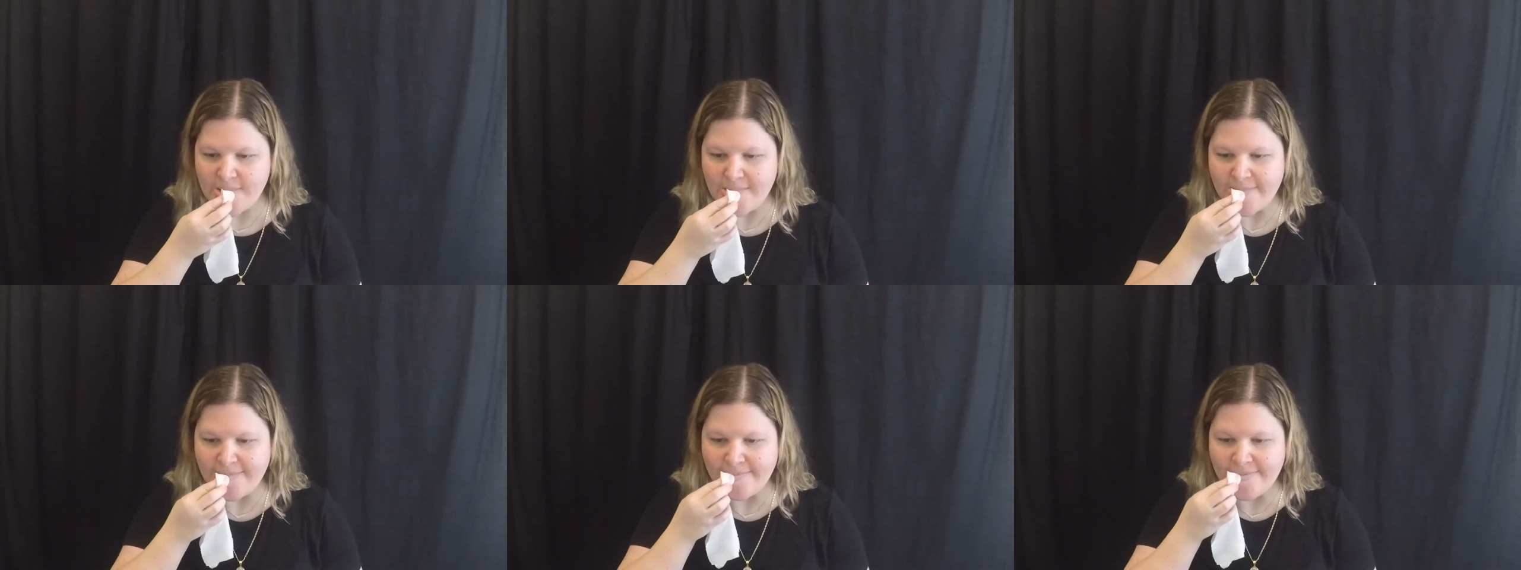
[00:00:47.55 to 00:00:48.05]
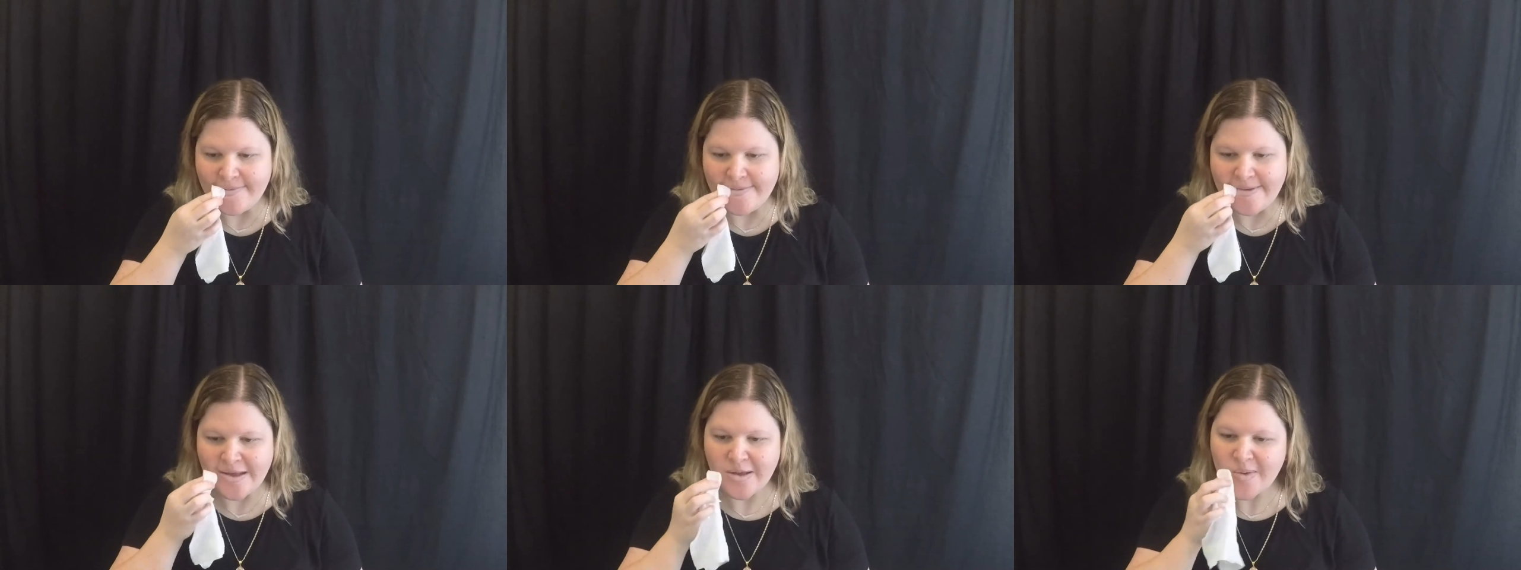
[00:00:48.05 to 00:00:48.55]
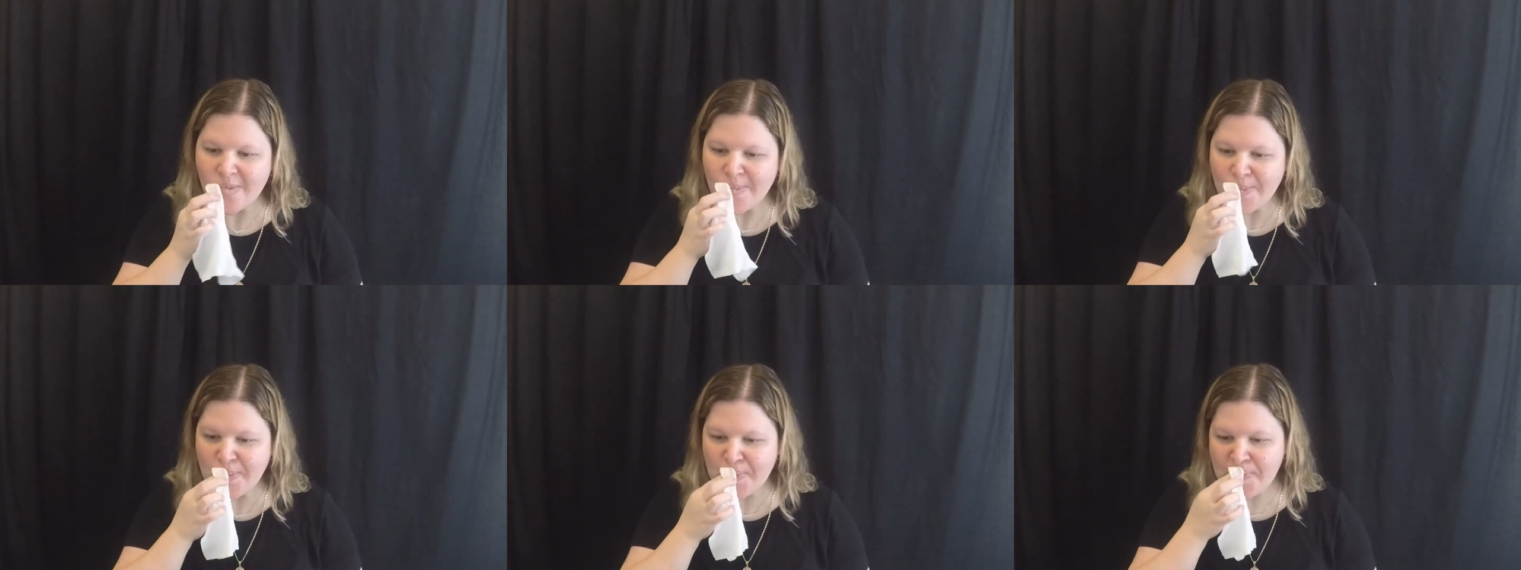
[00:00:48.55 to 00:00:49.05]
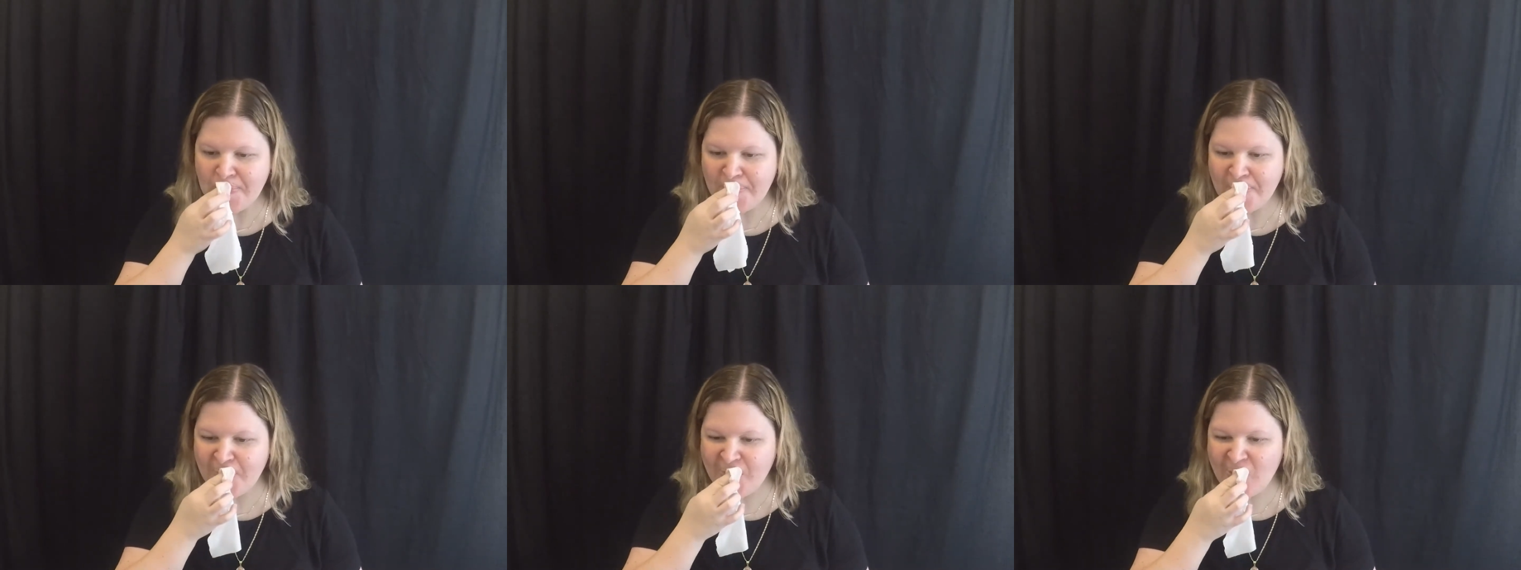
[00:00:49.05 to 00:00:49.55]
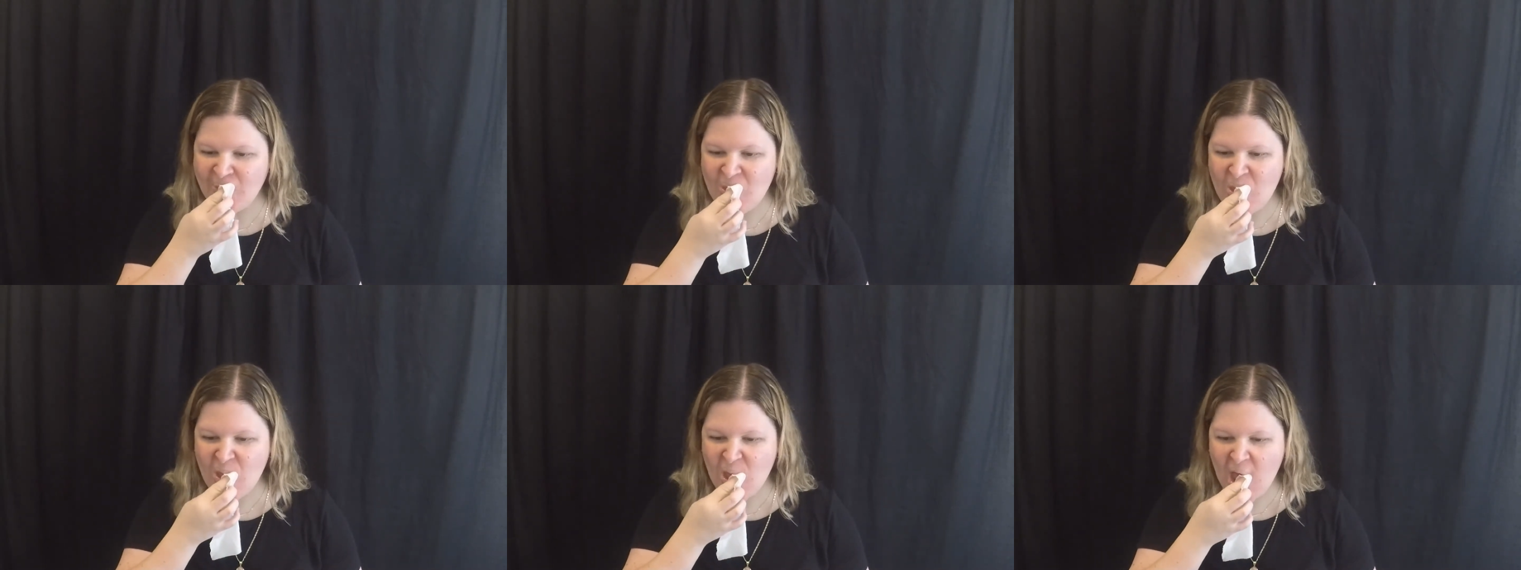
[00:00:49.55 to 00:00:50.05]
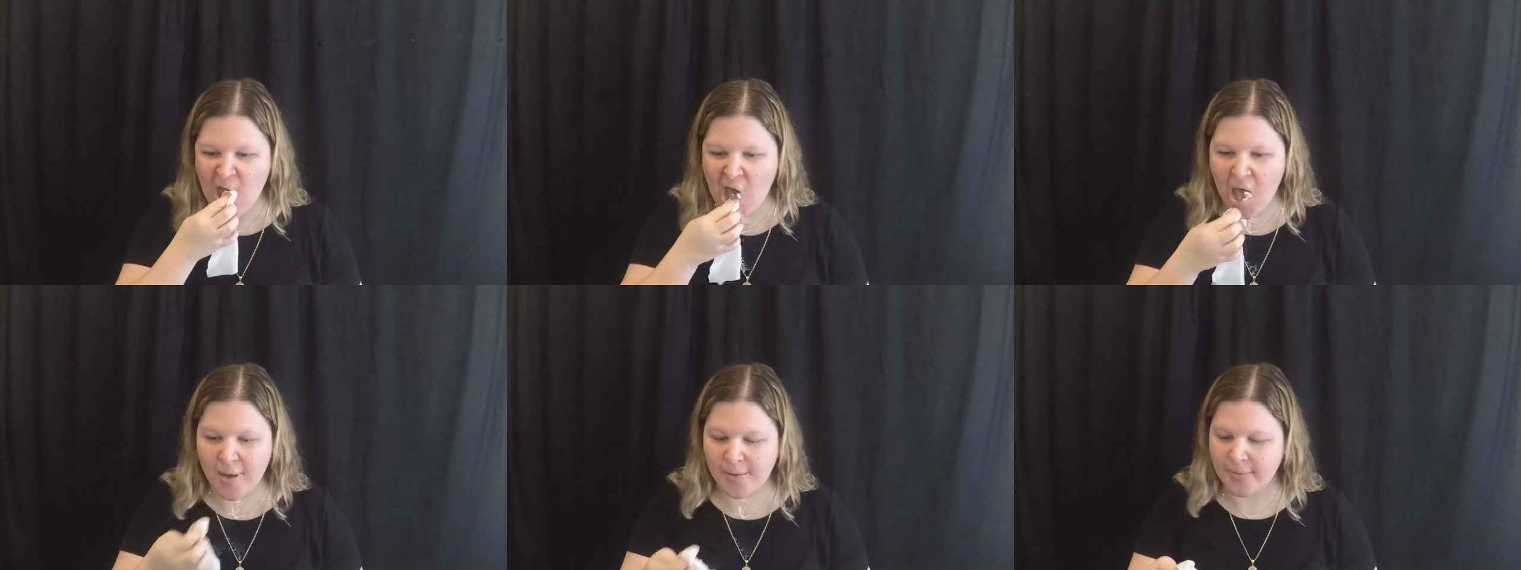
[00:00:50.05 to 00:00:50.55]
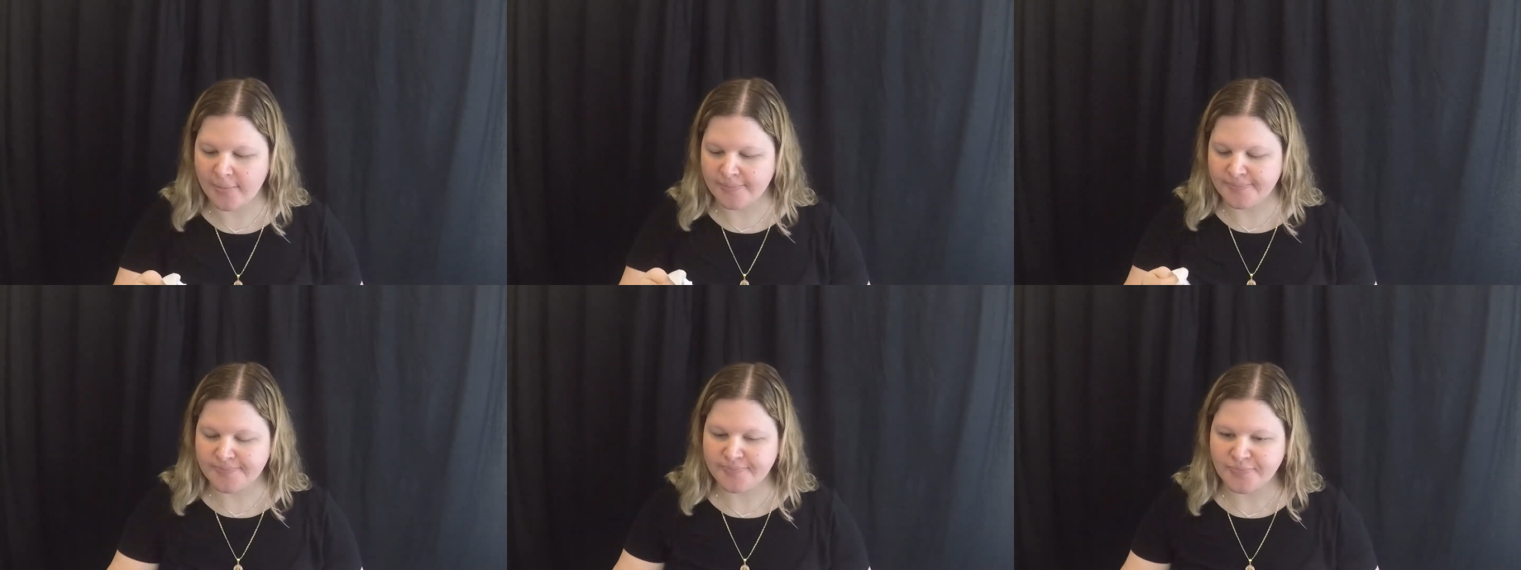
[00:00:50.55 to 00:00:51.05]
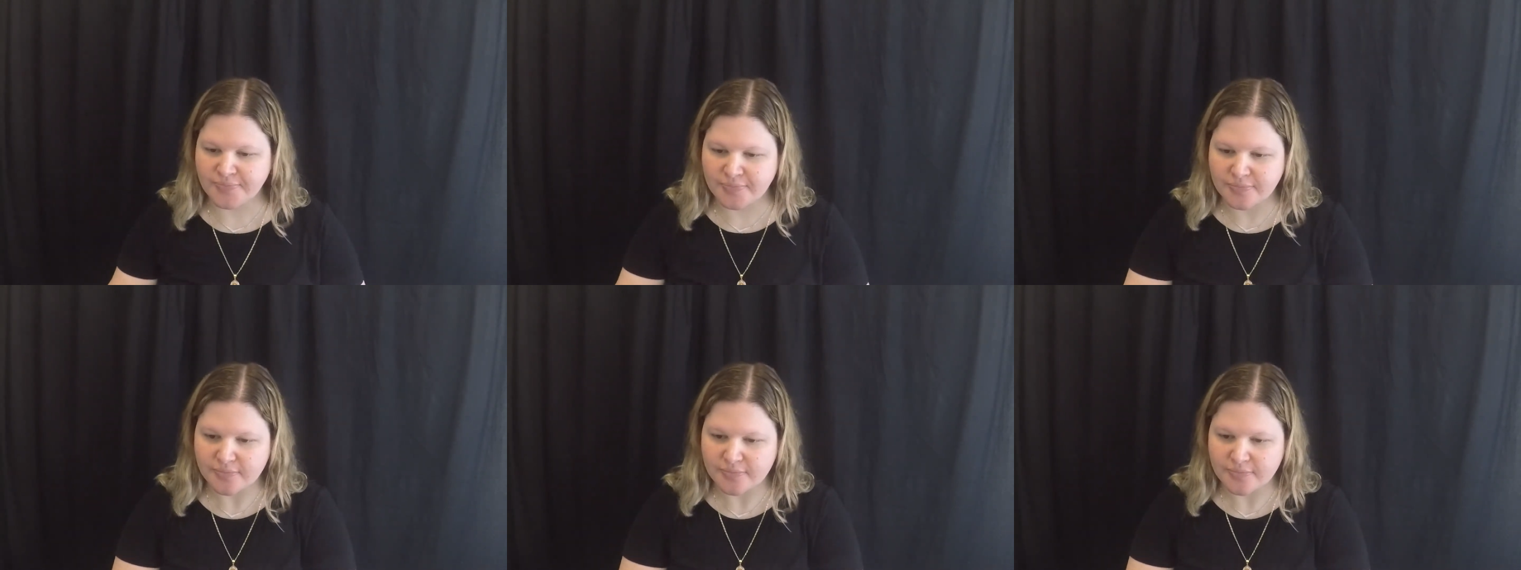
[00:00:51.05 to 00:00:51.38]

[no speech]